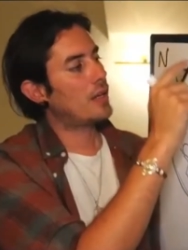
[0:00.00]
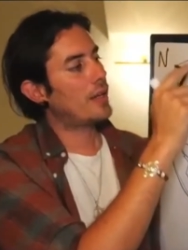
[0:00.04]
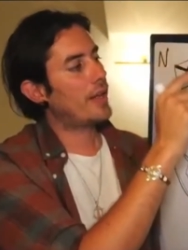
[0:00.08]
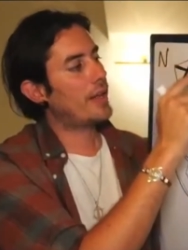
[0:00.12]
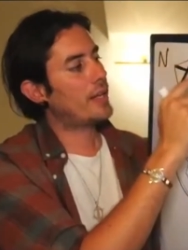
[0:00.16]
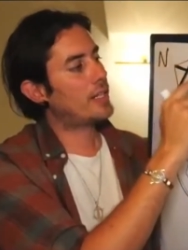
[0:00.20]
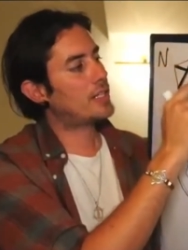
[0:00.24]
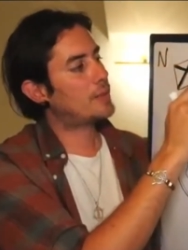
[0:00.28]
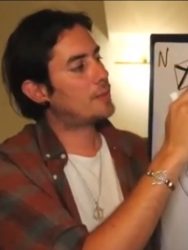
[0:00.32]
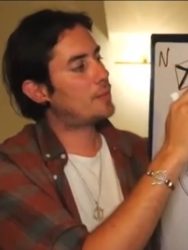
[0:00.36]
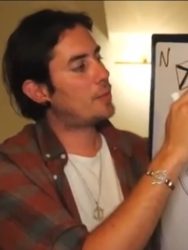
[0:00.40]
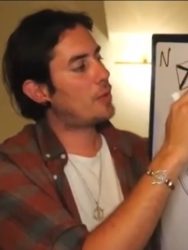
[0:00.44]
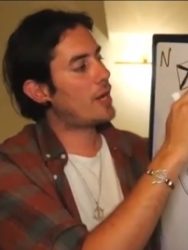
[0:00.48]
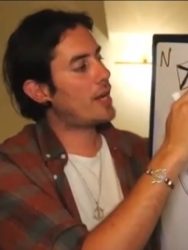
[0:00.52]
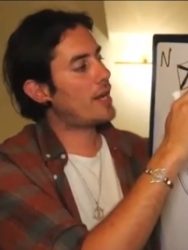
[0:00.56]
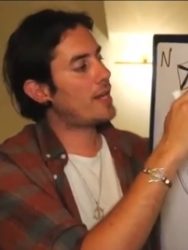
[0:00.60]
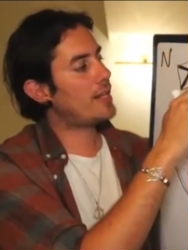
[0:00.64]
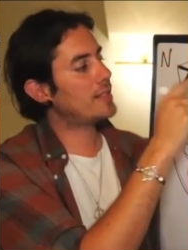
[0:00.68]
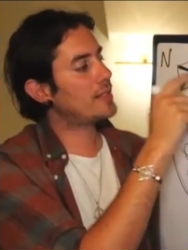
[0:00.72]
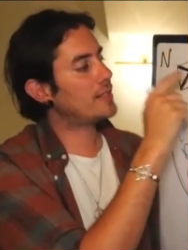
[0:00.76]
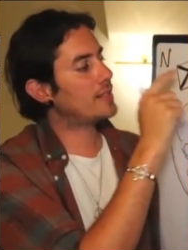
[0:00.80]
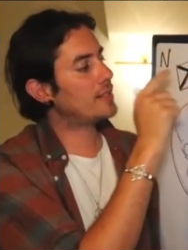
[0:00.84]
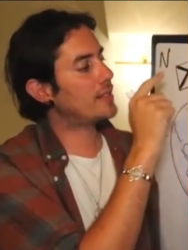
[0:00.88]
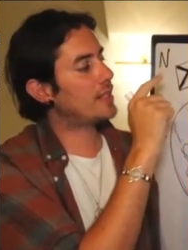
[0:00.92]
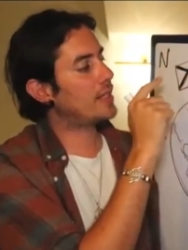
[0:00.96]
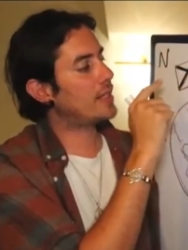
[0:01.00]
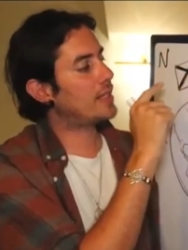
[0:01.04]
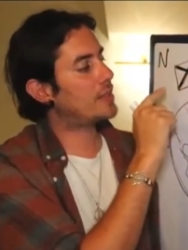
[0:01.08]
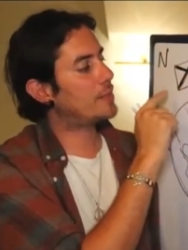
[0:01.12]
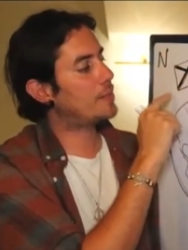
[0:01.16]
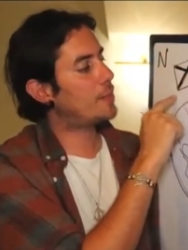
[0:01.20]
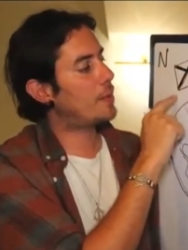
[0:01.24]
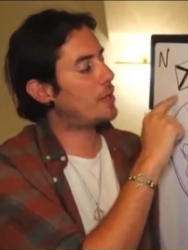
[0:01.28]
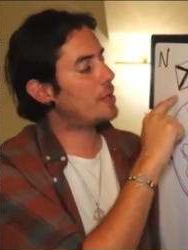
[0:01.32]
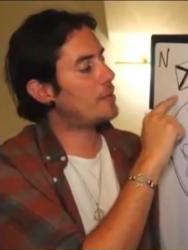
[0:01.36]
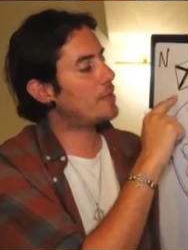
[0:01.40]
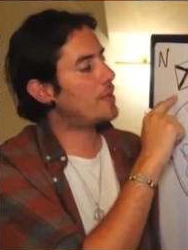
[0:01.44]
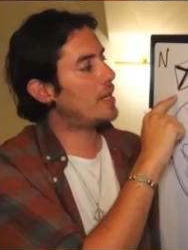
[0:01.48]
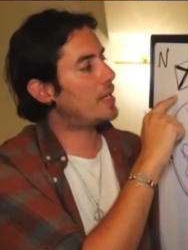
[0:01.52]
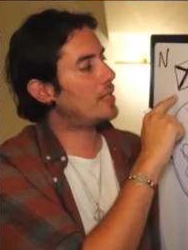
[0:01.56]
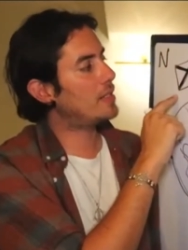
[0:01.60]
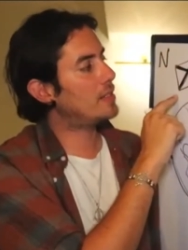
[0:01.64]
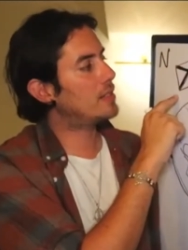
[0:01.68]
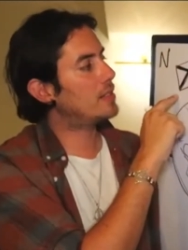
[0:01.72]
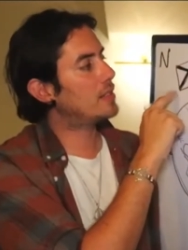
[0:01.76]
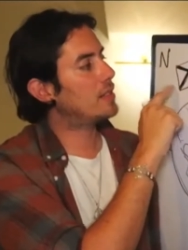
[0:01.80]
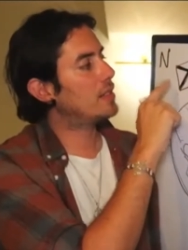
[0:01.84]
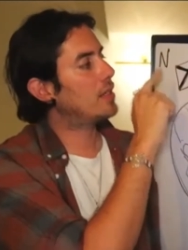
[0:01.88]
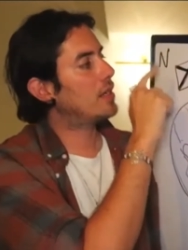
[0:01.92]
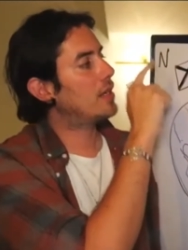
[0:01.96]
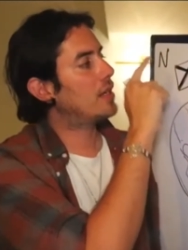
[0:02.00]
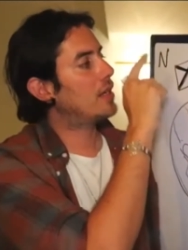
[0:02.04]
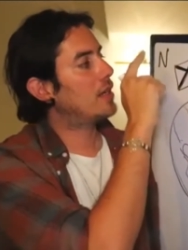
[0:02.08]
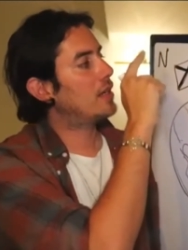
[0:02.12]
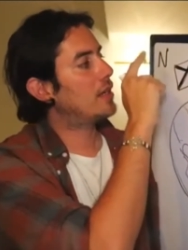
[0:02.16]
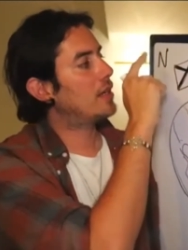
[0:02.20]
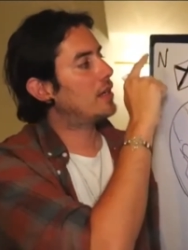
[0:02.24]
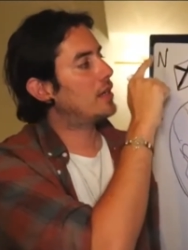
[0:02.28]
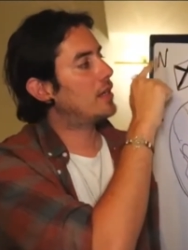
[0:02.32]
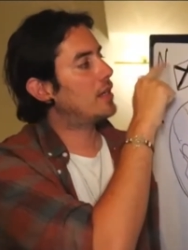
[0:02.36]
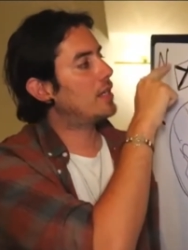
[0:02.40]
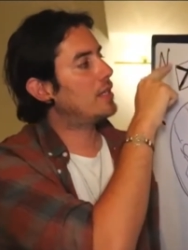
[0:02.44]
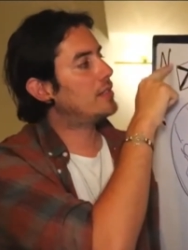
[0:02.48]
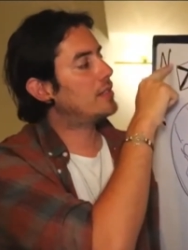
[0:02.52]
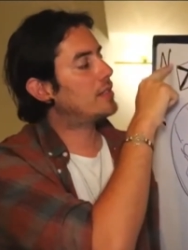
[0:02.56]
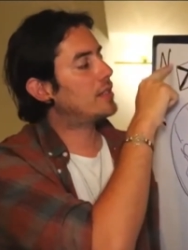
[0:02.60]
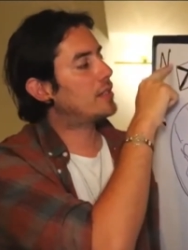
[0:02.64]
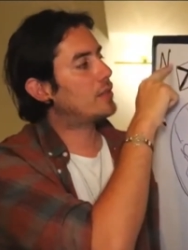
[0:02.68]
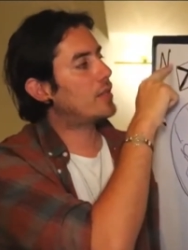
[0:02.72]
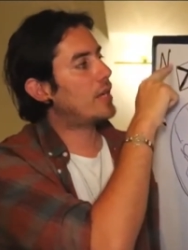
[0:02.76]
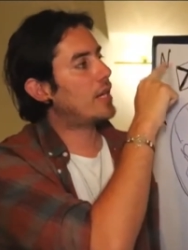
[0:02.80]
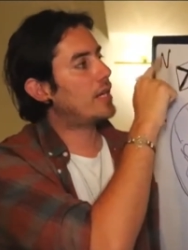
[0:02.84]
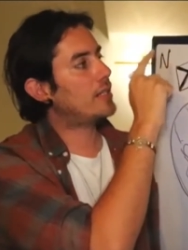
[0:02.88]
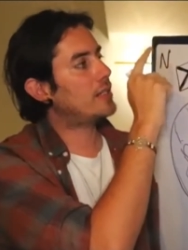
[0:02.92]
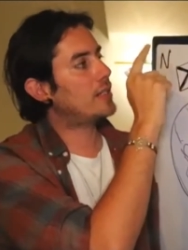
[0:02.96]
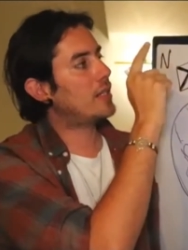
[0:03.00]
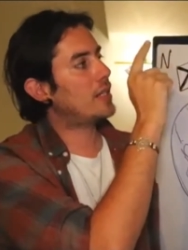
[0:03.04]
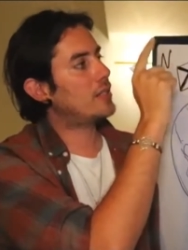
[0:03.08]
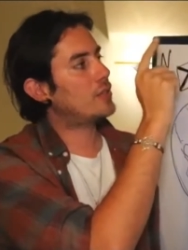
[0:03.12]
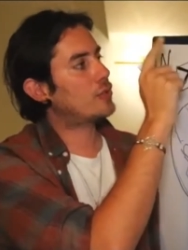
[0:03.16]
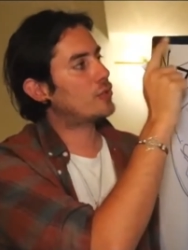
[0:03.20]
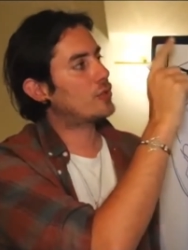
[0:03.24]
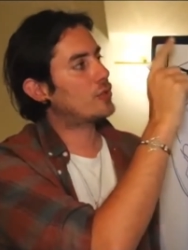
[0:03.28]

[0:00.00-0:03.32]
express, experiment, integrate, and